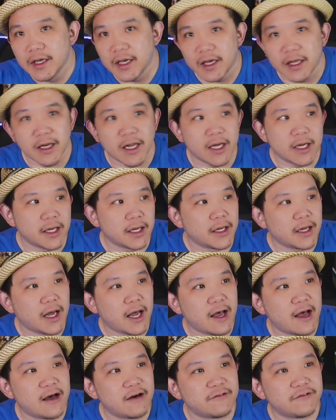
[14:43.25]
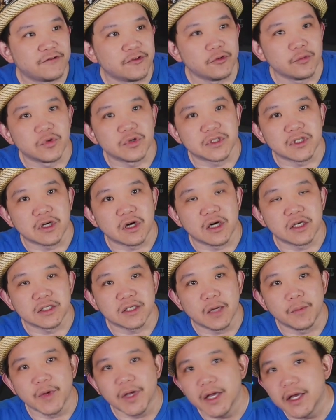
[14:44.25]
And I have a few more cigars
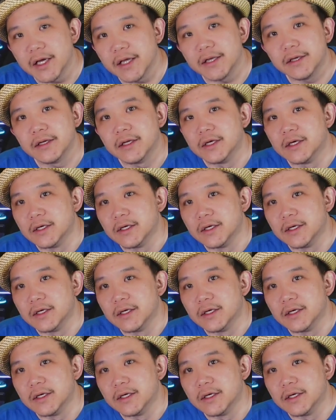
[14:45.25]
coming in.